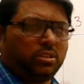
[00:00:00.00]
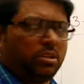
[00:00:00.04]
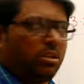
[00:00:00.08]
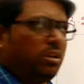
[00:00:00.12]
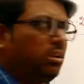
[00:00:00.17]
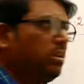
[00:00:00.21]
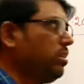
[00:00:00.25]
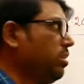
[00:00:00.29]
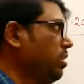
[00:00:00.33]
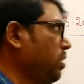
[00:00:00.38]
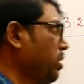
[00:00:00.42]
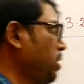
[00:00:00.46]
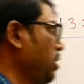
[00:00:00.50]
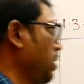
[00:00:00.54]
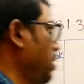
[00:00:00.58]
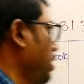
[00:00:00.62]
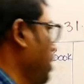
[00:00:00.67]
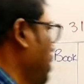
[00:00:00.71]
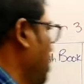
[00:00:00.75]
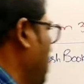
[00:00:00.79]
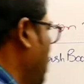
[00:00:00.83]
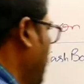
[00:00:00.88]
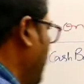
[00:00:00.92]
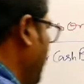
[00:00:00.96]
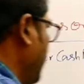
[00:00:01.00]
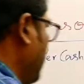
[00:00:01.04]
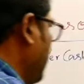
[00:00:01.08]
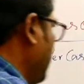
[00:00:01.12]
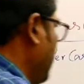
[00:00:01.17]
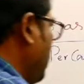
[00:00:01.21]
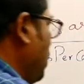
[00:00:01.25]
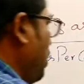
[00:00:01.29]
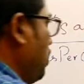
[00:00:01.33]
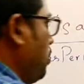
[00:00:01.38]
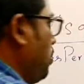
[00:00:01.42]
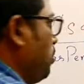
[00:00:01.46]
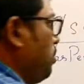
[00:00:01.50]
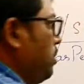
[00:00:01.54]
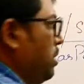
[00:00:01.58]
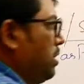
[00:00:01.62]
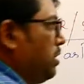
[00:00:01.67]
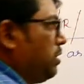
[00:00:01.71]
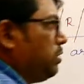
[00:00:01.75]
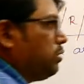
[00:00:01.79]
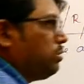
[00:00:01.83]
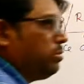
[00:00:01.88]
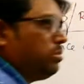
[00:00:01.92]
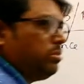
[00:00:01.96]
Okay, see
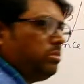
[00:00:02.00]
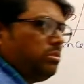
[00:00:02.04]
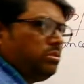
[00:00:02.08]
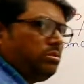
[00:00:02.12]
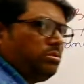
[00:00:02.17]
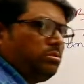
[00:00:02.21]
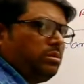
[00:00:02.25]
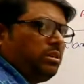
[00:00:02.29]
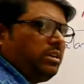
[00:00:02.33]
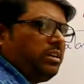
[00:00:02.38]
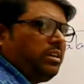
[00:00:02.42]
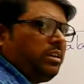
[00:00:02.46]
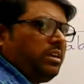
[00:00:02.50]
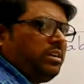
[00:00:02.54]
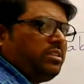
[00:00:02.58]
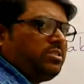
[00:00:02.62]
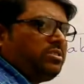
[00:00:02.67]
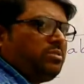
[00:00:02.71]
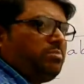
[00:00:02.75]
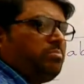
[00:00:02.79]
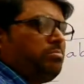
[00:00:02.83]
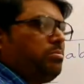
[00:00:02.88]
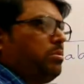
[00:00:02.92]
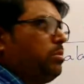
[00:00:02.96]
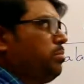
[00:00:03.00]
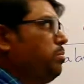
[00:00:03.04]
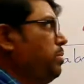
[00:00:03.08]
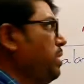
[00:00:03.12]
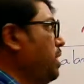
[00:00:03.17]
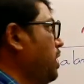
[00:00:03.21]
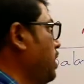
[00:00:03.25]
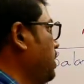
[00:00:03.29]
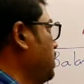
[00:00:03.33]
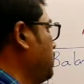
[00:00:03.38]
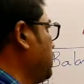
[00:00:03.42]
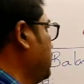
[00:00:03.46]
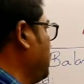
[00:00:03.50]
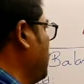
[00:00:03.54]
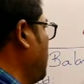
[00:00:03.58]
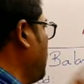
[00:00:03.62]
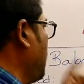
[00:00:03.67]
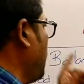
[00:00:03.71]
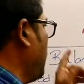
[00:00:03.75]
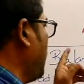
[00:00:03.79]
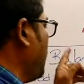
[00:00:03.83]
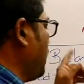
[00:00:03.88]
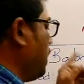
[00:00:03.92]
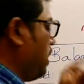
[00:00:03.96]
that, and here
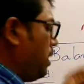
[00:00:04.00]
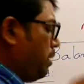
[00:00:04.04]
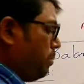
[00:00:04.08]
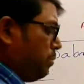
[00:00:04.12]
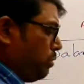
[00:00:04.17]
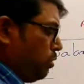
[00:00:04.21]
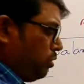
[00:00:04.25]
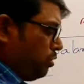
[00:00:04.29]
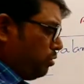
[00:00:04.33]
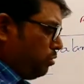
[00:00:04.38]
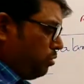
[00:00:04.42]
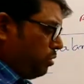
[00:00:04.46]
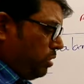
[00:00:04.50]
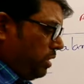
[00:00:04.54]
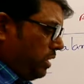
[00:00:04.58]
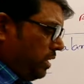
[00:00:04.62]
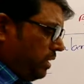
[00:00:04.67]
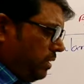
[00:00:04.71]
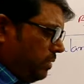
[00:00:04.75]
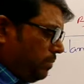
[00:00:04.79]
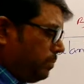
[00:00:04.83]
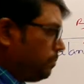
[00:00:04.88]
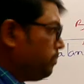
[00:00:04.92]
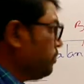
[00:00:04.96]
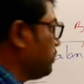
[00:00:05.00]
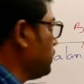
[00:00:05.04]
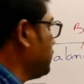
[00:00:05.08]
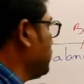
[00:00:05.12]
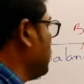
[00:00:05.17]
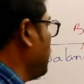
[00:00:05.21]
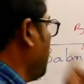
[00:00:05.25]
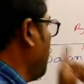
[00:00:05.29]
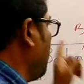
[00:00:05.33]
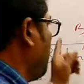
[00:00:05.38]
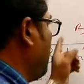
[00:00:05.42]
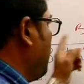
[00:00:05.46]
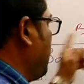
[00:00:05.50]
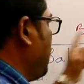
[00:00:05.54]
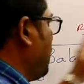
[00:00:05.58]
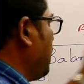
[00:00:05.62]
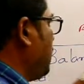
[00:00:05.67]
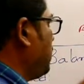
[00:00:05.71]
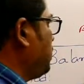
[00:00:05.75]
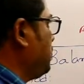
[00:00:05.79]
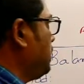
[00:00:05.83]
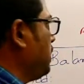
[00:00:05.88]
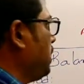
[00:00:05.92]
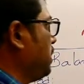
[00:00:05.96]
you are provided that cash book bank column
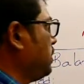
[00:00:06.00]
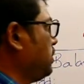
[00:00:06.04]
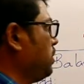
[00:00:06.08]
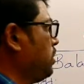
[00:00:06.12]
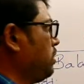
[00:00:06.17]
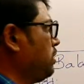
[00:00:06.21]
only.